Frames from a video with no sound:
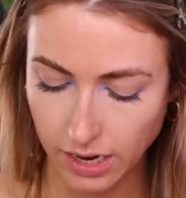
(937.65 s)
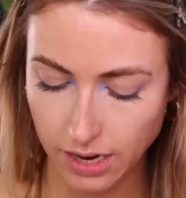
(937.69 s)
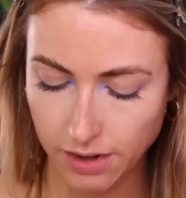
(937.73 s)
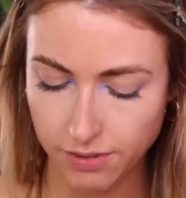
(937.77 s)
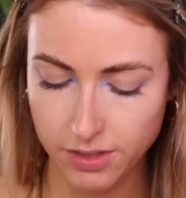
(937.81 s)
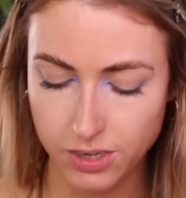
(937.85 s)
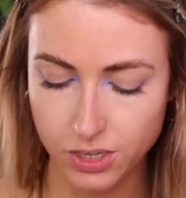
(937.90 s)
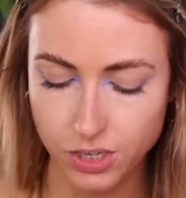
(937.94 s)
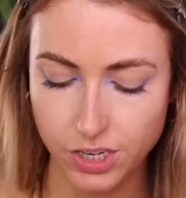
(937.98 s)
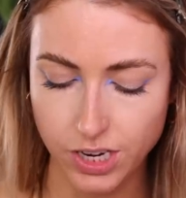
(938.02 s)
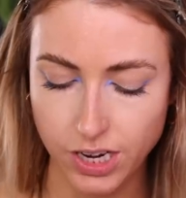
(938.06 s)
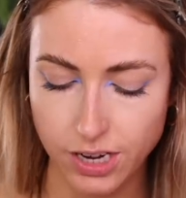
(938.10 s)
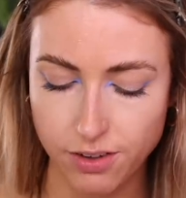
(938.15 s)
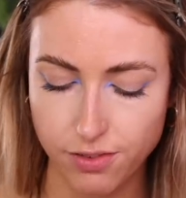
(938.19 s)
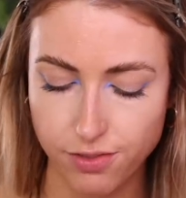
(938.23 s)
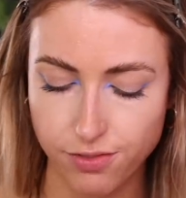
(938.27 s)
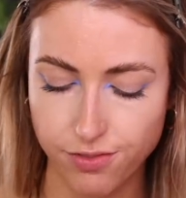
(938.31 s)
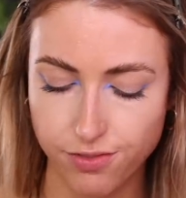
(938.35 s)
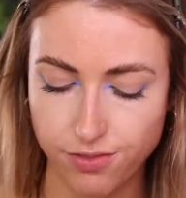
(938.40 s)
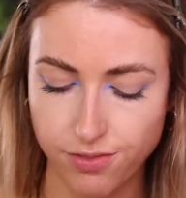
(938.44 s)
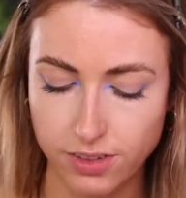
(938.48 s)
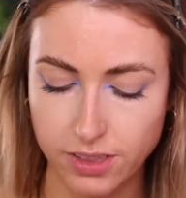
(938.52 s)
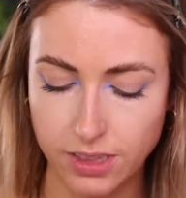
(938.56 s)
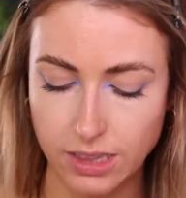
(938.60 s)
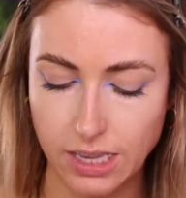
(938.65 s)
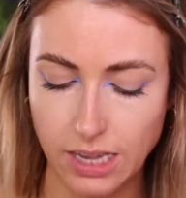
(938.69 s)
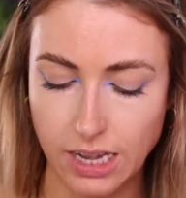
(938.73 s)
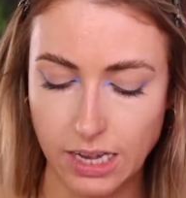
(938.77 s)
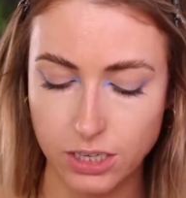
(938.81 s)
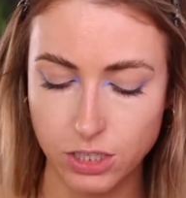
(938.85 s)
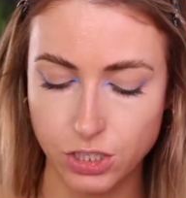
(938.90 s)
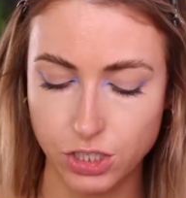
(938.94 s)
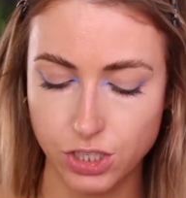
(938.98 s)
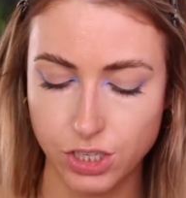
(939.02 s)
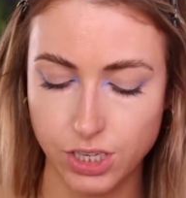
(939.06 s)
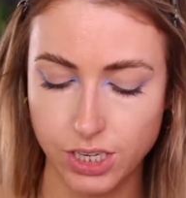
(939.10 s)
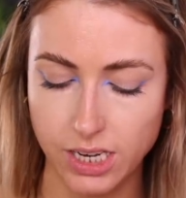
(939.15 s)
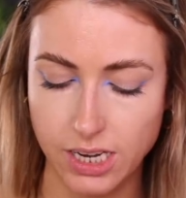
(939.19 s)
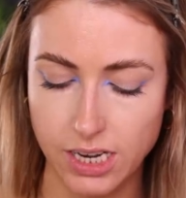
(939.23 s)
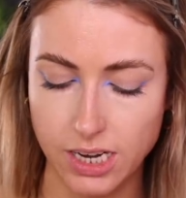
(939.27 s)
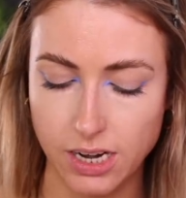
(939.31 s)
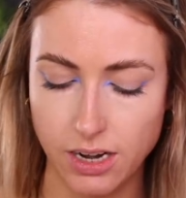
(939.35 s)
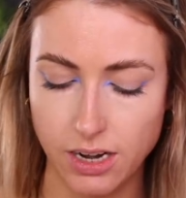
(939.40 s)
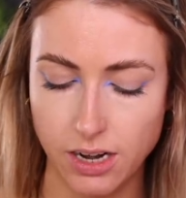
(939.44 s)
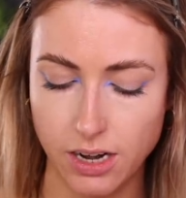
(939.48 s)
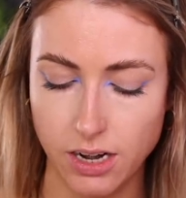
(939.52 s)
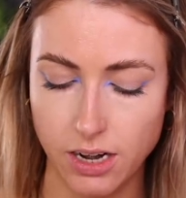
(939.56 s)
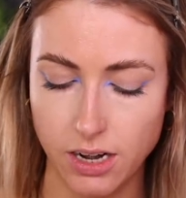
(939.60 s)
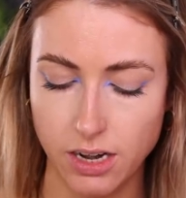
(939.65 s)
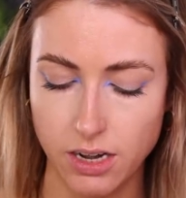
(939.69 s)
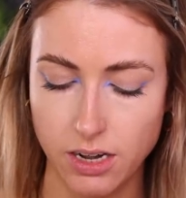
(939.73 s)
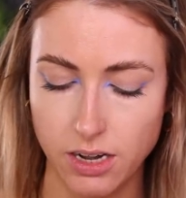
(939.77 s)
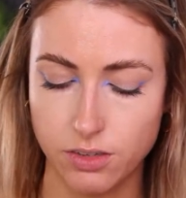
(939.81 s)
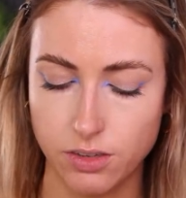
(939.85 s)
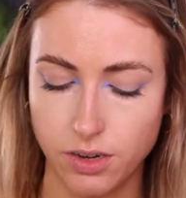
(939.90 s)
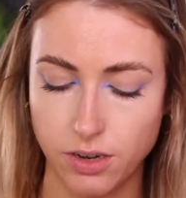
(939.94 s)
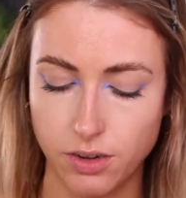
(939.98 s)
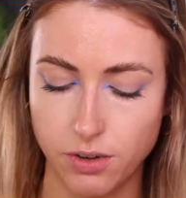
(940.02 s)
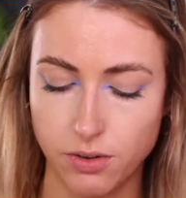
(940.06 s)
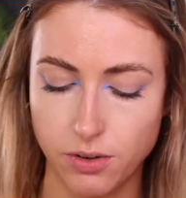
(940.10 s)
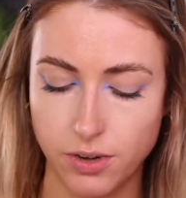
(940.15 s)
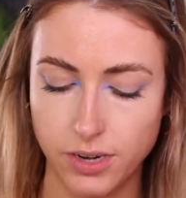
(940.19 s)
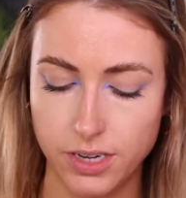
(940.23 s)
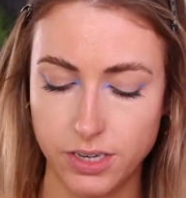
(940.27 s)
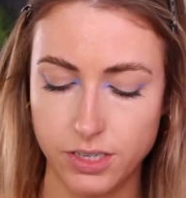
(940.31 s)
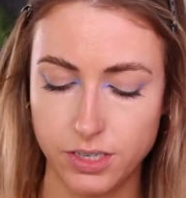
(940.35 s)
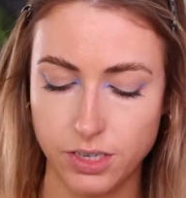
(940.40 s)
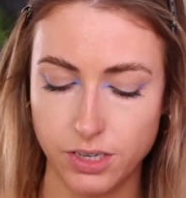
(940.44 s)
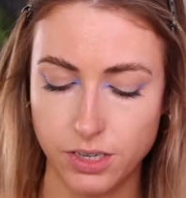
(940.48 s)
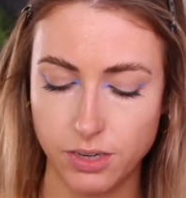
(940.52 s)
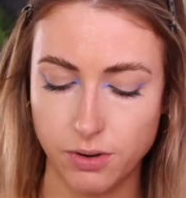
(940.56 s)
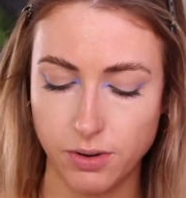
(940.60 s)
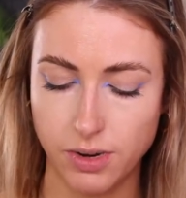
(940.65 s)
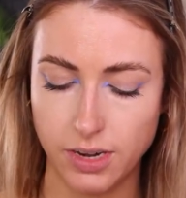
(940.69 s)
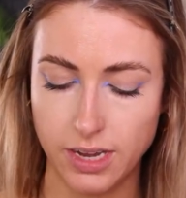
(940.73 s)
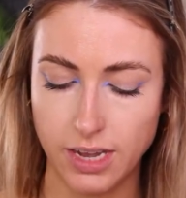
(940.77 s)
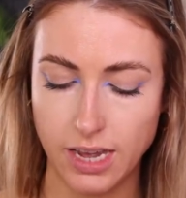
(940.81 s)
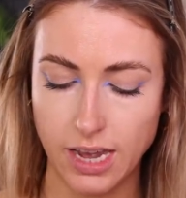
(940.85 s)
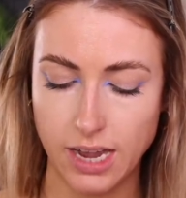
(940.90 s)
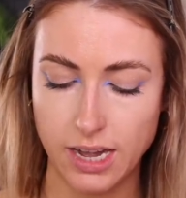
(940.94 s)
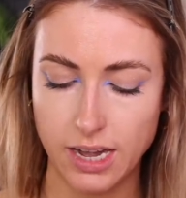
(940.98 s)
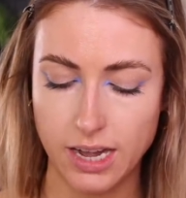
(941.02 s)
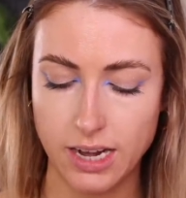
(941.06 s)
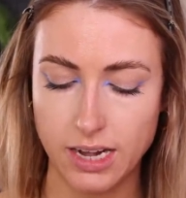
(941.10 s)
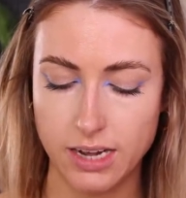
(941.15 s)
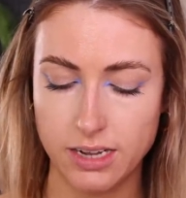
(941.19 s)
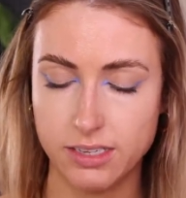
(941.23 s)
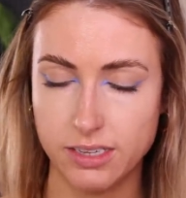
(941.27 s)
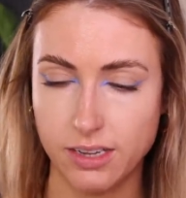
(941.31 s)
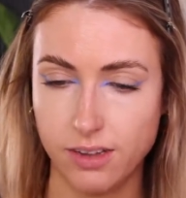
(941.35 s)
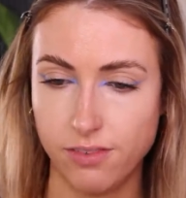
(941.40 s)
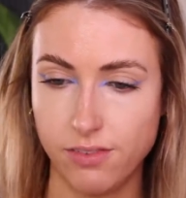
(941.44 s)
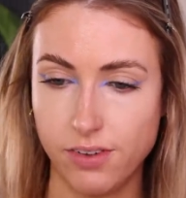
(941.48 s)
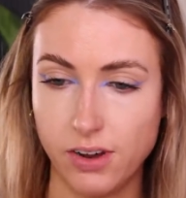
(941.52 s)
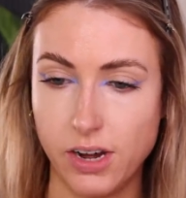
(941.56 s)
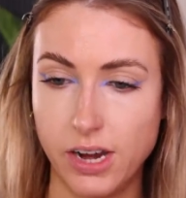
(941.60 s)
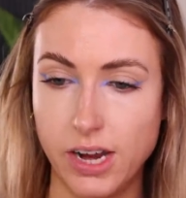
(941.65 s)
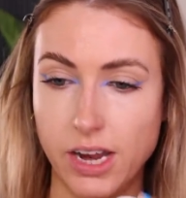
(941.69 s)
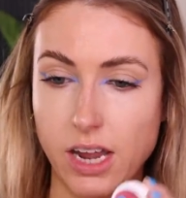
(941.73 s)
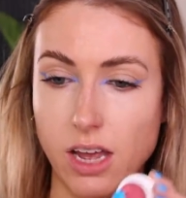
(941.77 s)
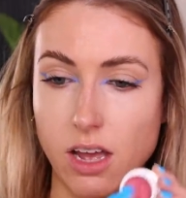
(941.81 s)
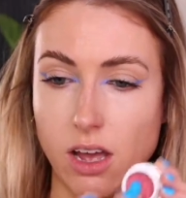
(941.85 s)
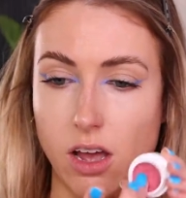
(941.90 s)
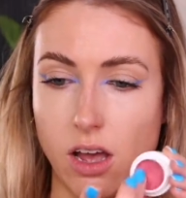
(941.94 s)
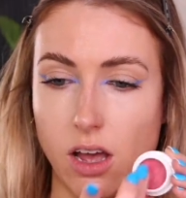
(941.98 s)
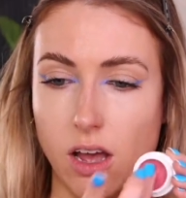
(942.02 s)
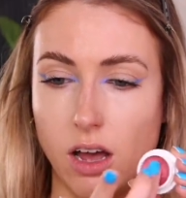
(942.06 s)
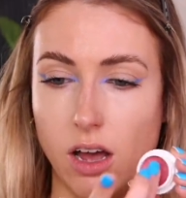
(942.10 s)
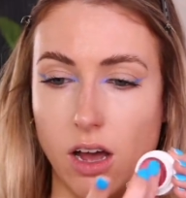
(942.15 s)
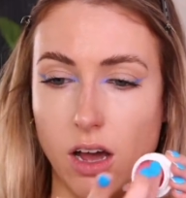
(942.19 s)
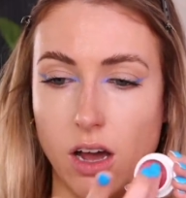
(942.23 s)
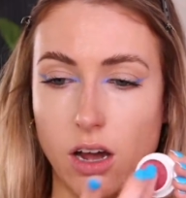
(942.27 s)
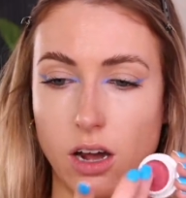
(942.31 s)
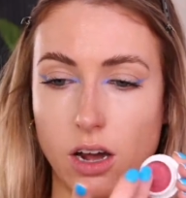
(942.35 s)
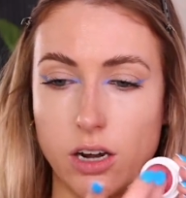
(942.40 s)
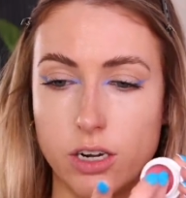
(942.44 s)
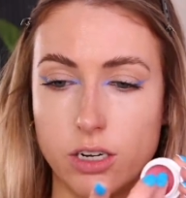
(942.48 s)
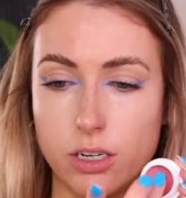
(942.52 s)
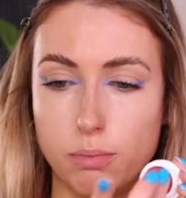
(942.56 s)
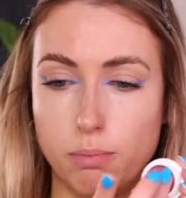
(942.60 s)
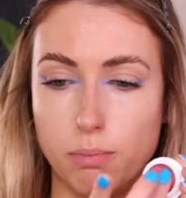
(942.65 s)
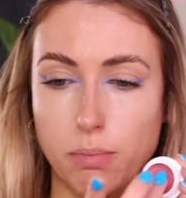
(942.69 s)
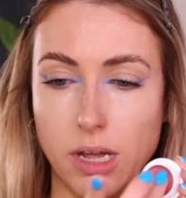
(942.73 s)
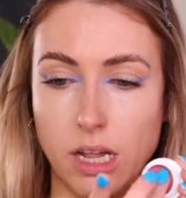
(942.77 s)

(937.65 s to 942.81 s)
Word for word: I have the shade Flushed here. So I'm going to, again, it is a very hard